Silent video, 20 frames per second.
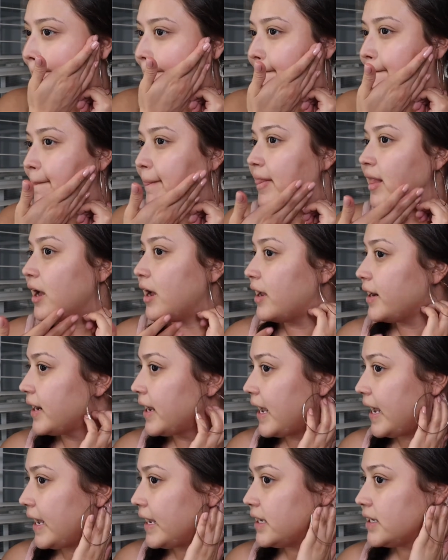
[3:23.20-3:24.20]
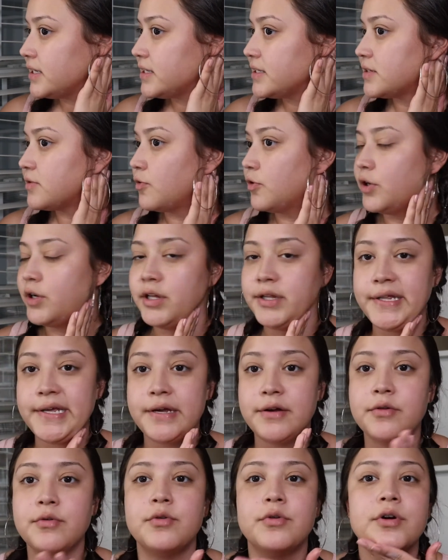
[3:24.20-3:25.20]
not as oily
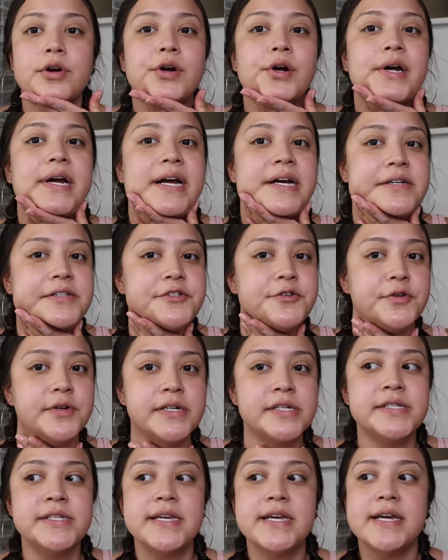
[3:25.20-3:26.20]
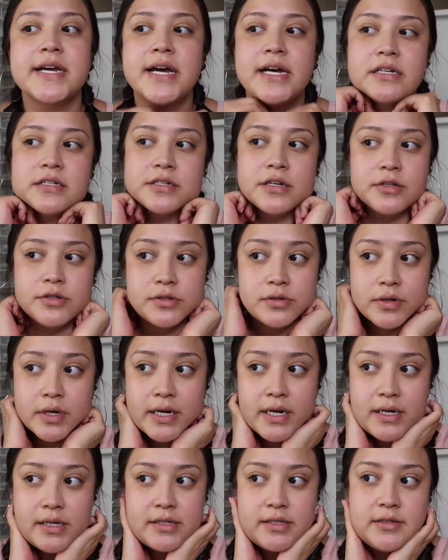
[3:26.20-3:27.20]
or as greasy as sunscreen
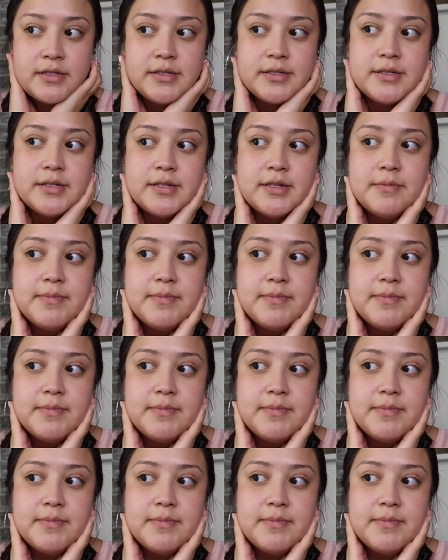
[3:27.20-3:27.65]
is,